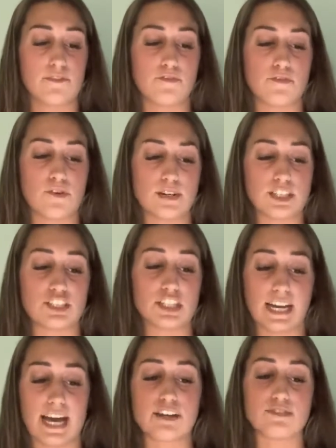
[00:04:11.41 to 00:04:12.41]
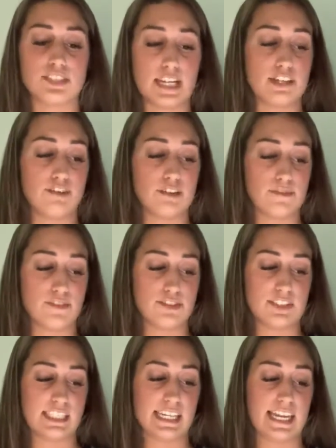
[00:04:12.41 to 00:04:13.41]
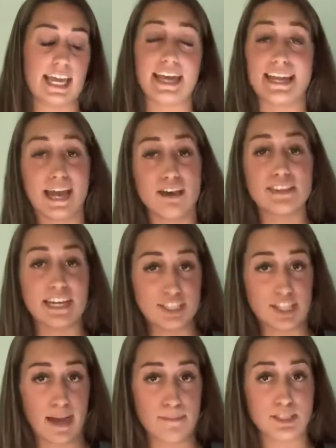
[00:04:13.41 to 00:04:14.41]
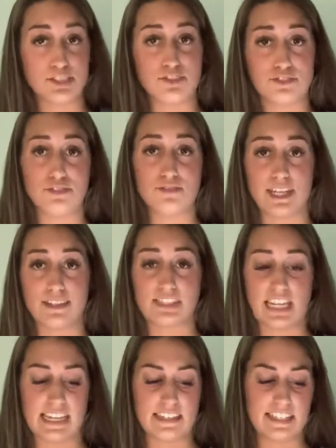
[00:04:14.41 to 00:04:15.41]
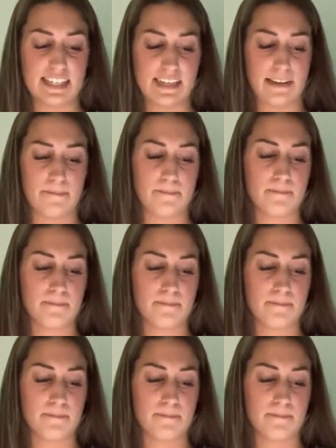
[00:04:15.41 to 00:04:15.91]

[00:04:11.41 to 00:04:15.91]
for Chicago State University and held that job until 2018.